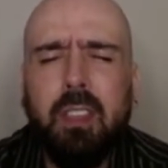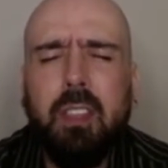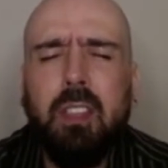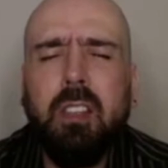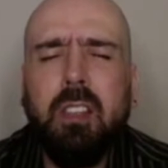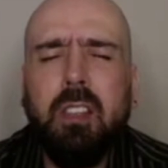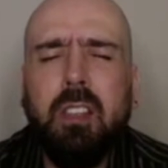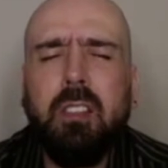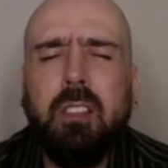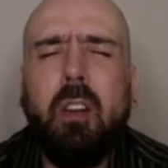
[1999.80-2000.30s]

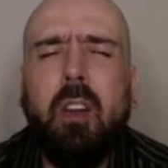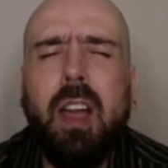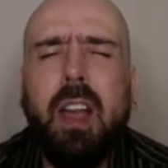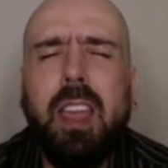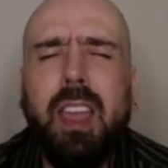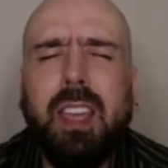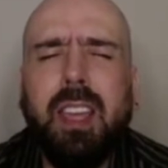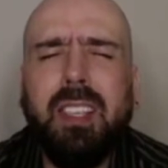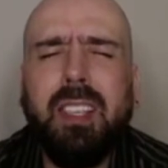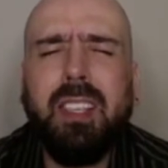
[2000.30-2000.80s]
So I
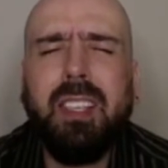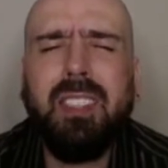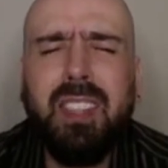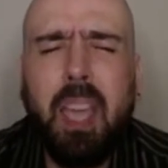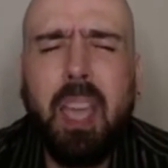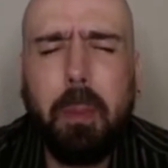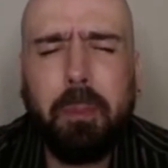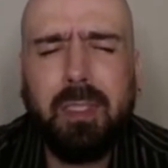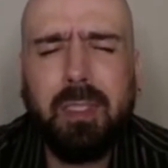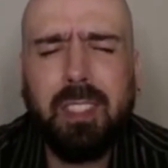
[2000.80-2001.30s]

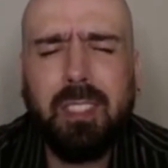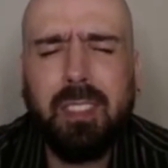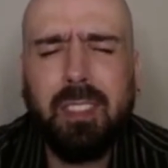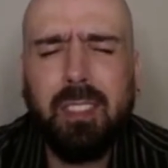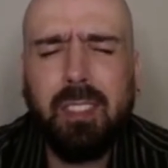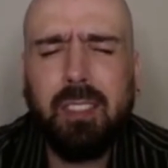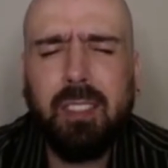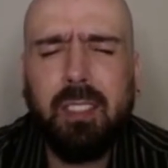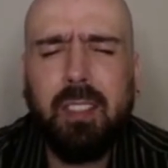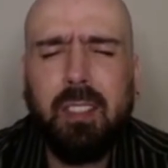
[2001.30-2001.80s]
accept
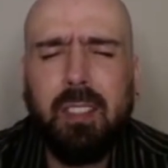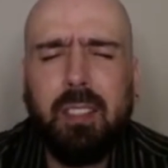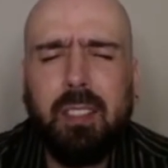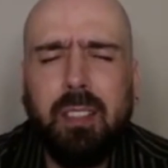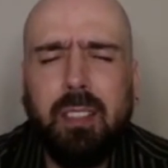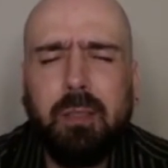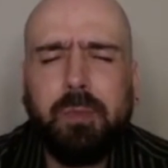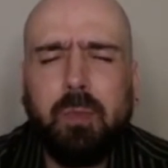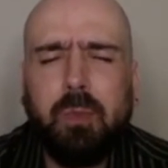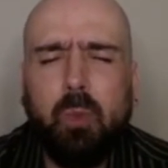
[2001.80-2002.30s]

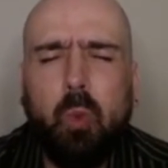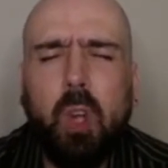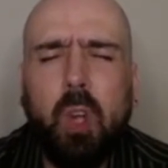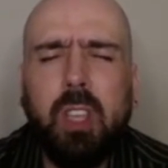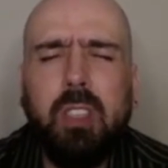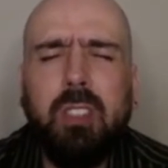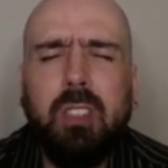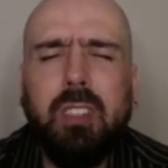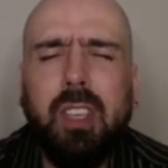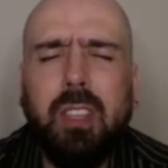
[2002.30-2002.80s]

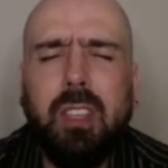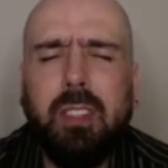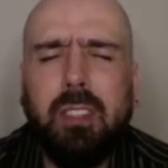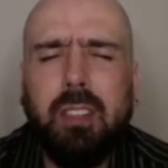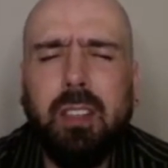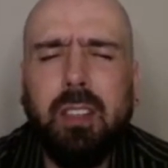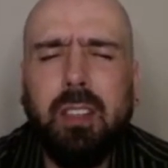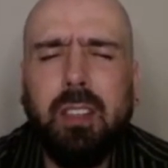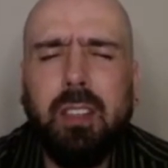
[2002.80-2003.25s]
what you did.